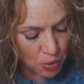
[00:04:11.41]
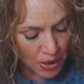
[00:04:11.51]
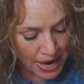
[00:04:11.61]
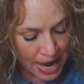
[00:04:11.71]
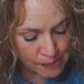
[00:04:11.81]

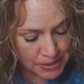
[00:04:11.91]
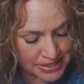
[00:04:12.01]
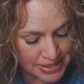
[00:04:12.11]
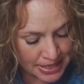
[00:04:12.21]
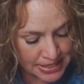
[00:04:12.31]
What
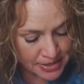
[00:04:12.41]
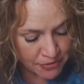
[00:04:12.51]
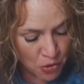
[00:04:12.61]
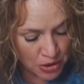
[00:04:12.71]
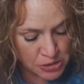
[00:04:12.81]
happens next,
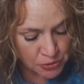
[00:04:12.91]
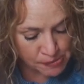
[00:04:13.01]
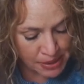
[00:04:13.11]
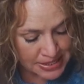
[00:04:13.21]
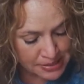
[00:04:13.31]
of course,
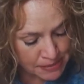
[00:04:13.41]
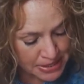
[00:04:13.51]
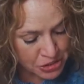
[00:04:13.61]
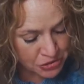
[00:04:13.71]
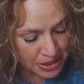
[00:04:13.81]
remains a
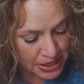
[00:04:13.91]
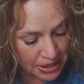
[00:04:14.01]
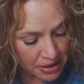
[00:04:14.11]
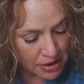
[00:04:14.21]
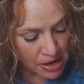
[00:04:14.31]
mystery.